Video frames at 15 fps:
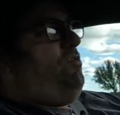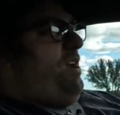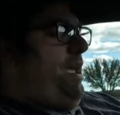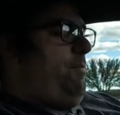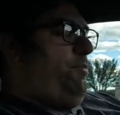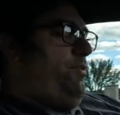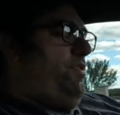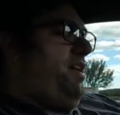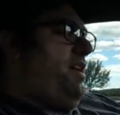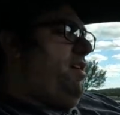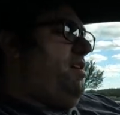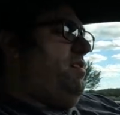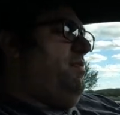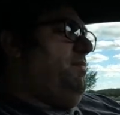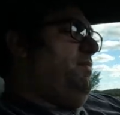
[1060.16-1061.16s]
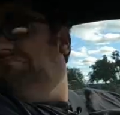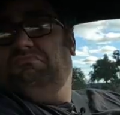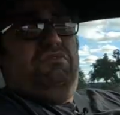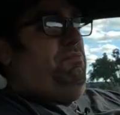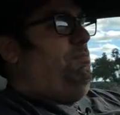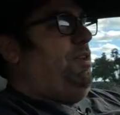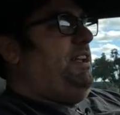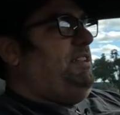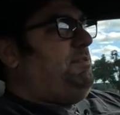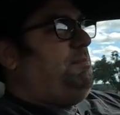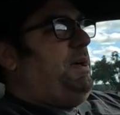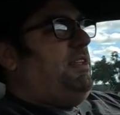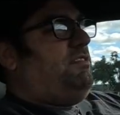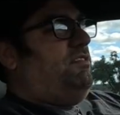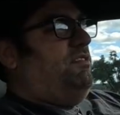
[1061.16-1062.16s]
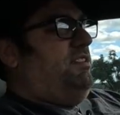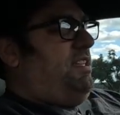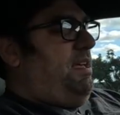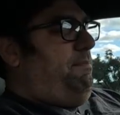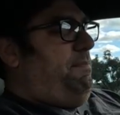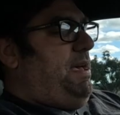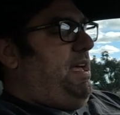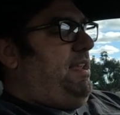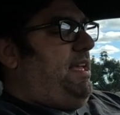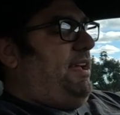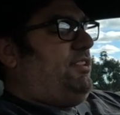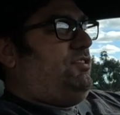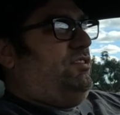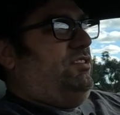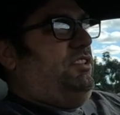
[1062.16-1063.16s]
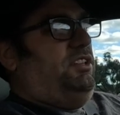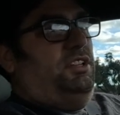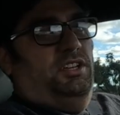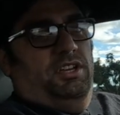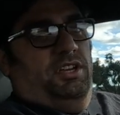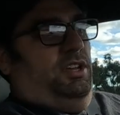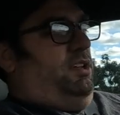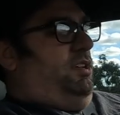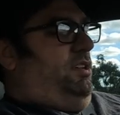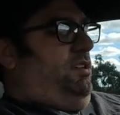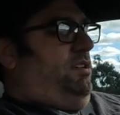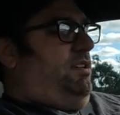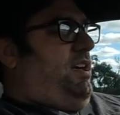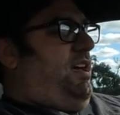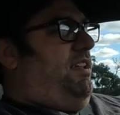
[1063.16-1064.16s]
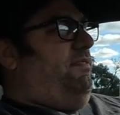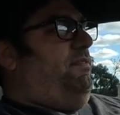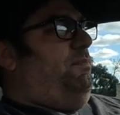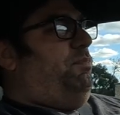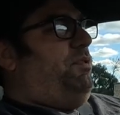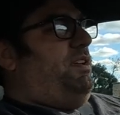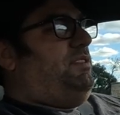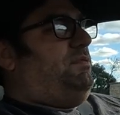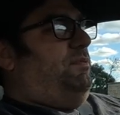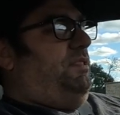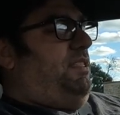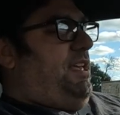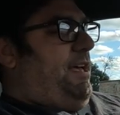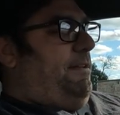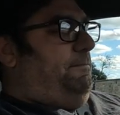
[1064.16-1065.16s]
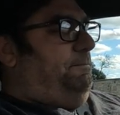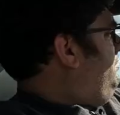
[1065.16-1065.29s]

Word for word: grammar there. The blind spots aren't that bad, actually. Kind of impressed with that.